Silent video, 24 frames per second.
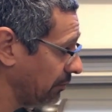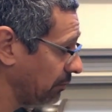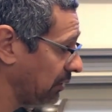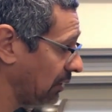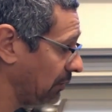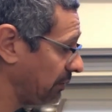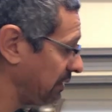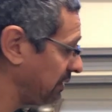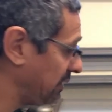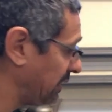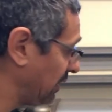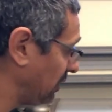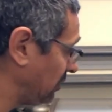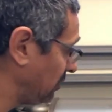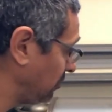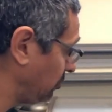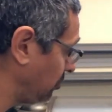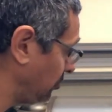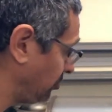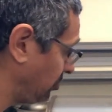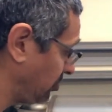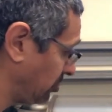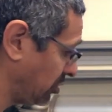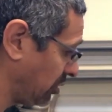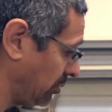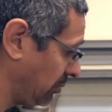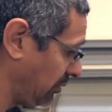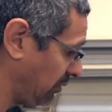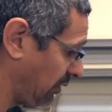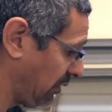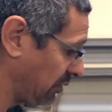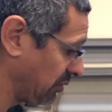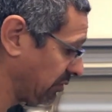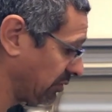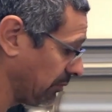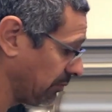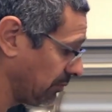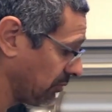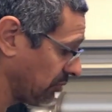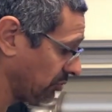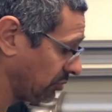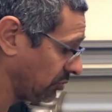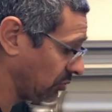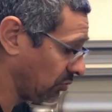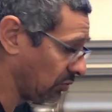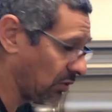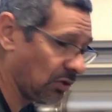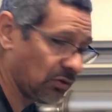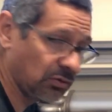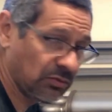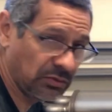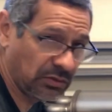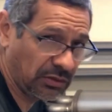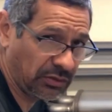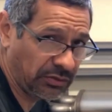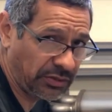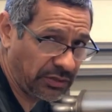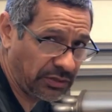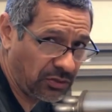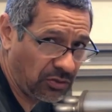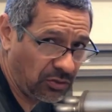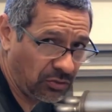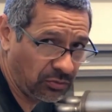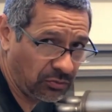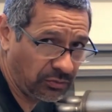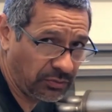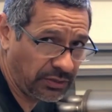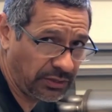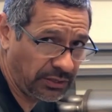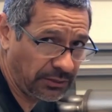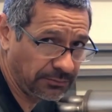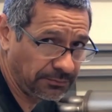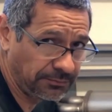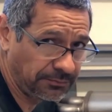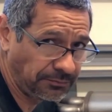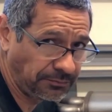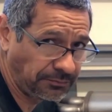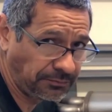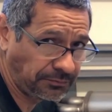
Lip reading: of the plumbing down, which is going to be very simple. So I'll get going with that.